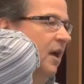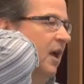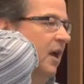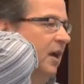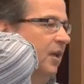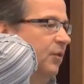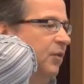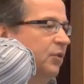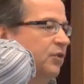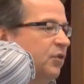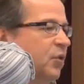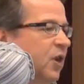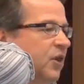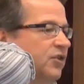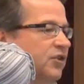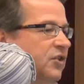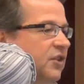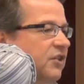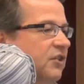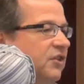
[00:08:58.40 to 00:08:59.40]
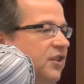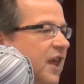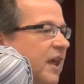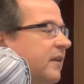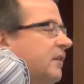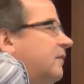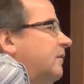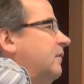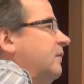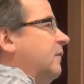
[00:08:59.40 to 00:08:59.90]
Those questions
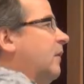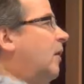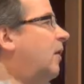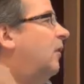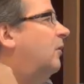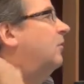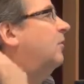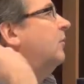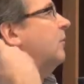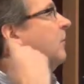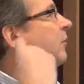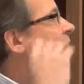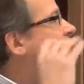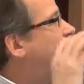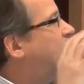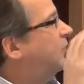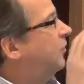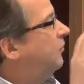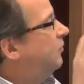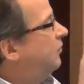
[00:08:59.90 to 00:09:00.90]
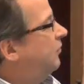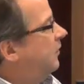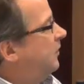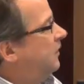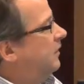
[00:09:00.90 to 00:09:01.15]
that are sort of